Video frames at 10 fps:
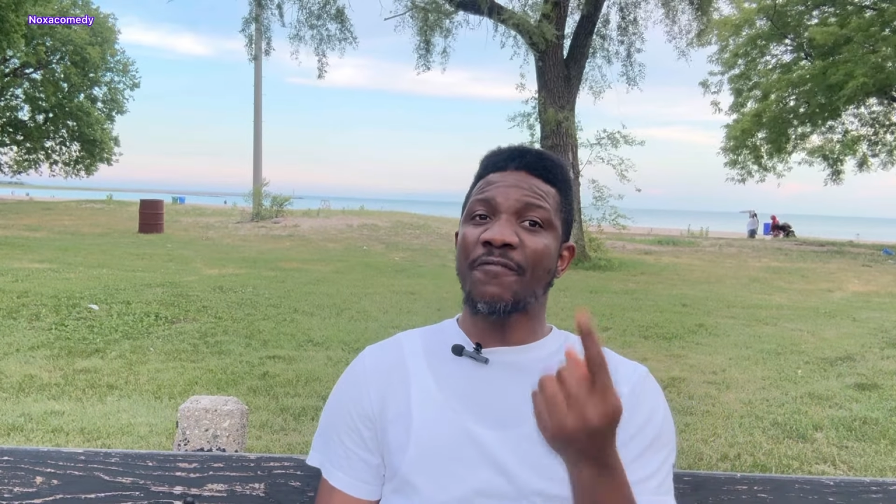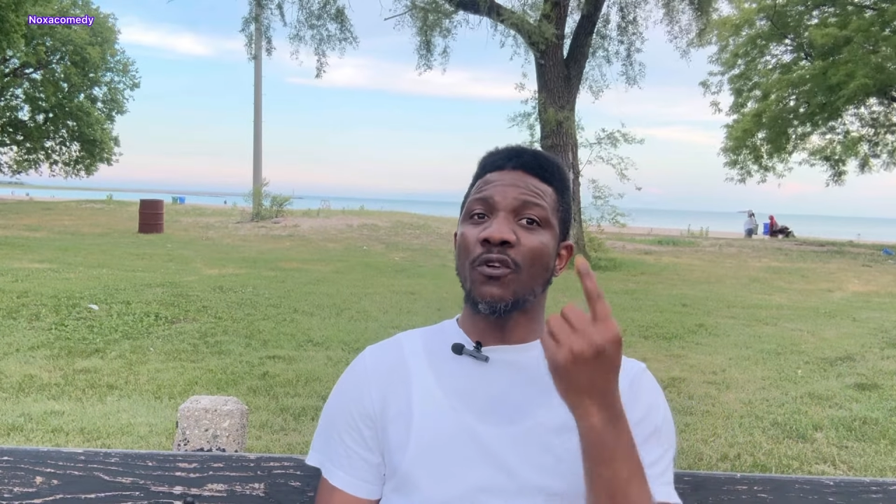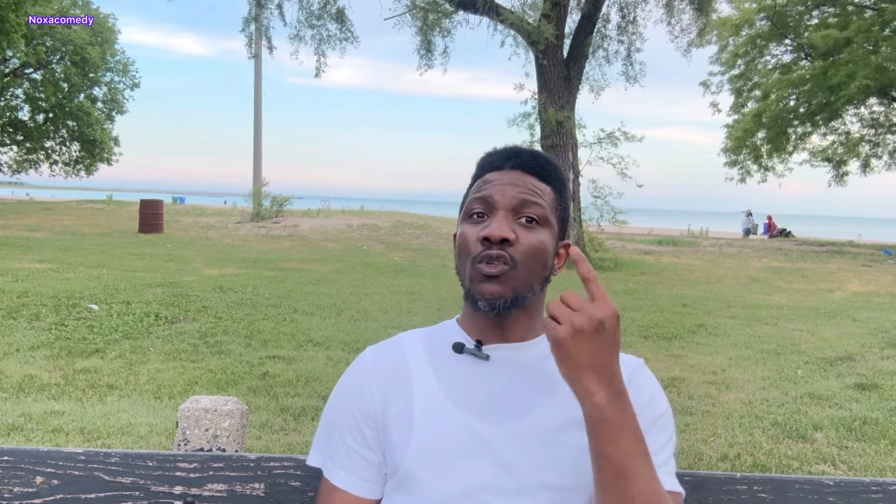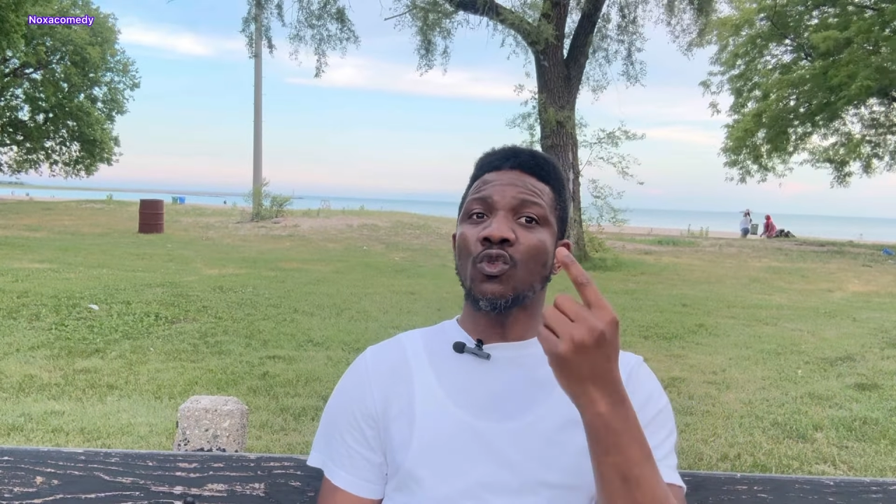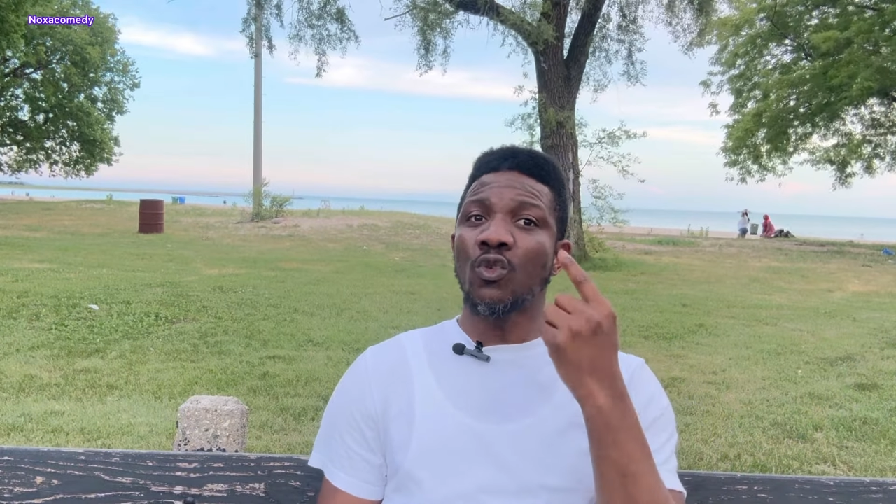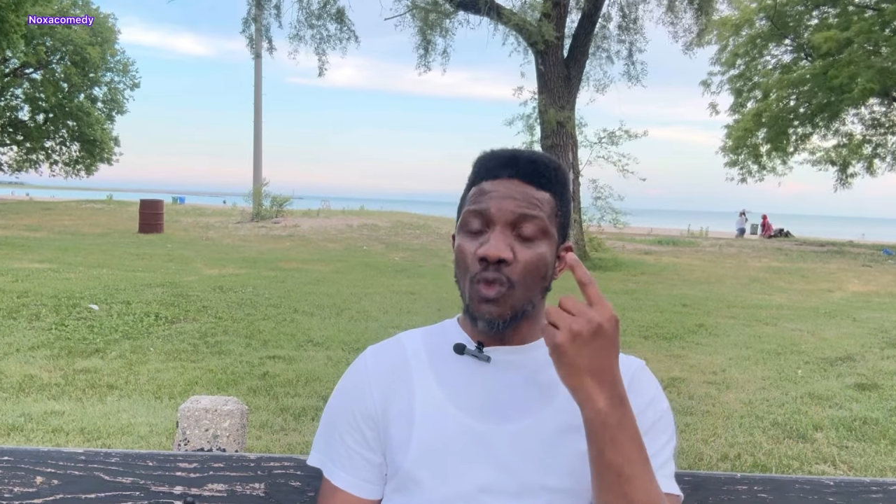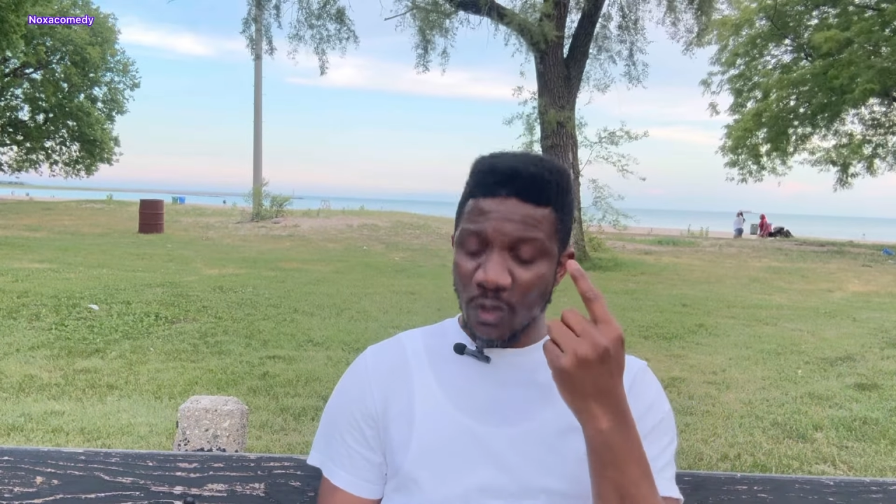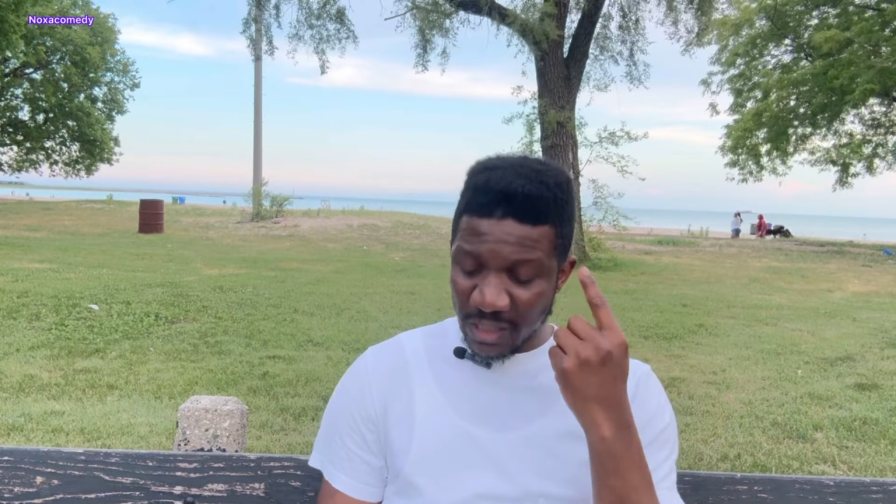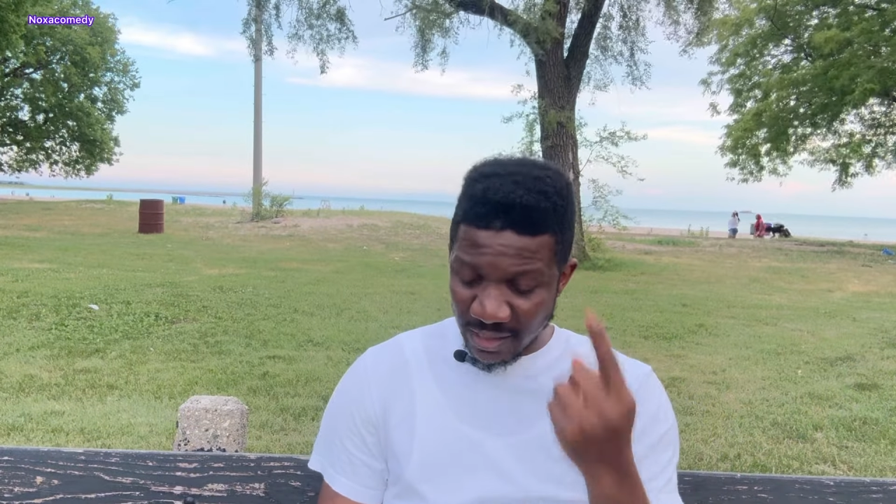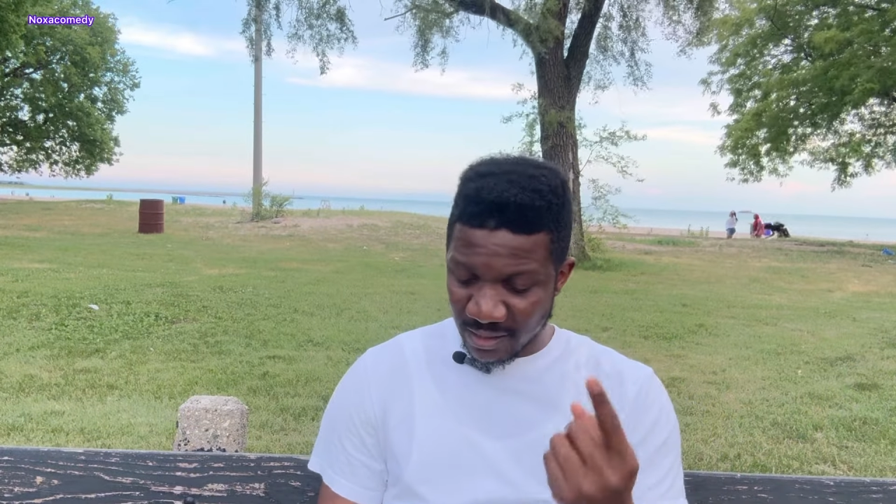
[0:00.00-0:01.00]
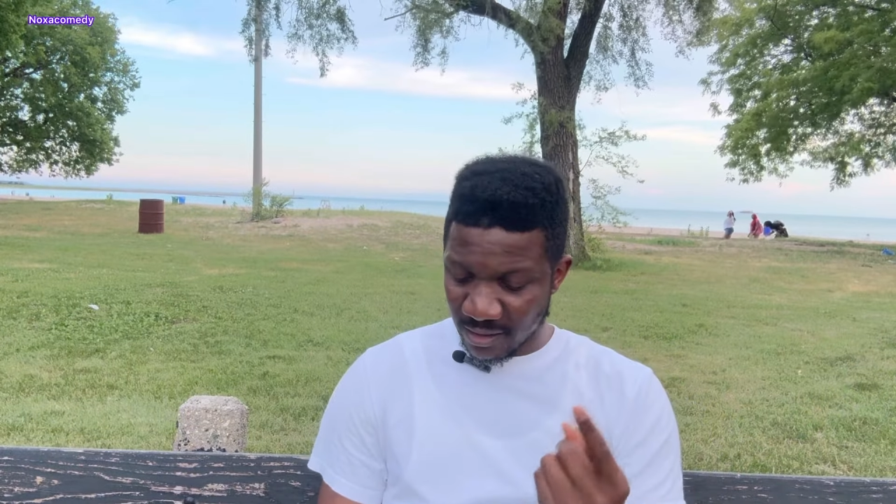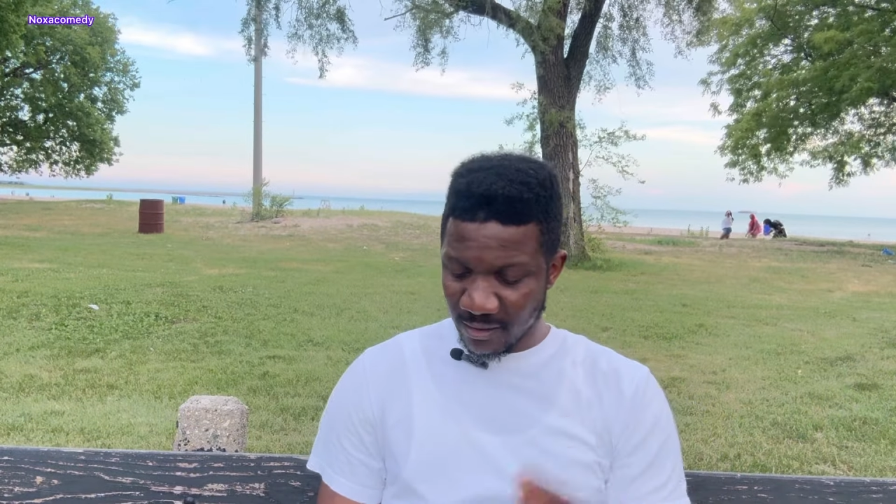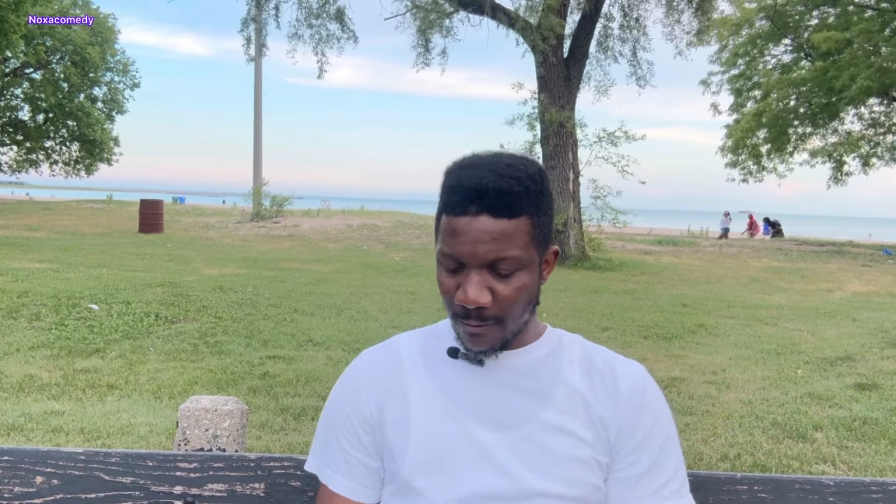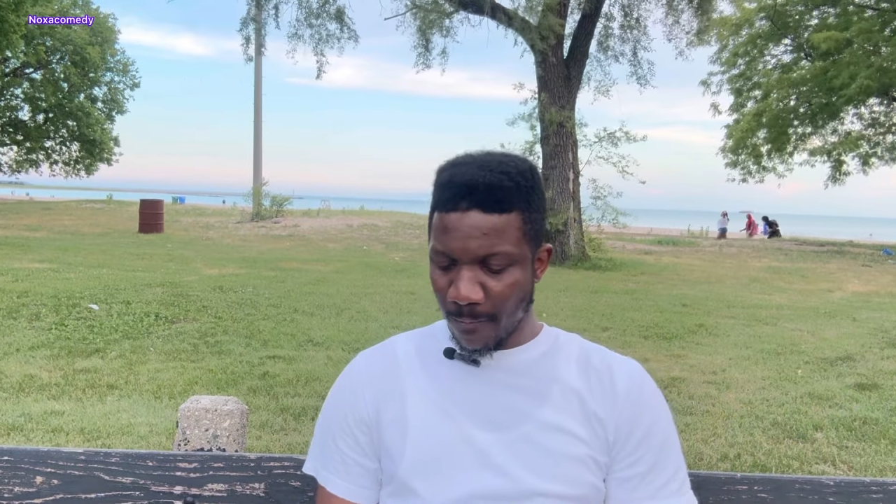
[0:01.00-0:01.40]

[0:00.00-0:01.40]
for you to know this.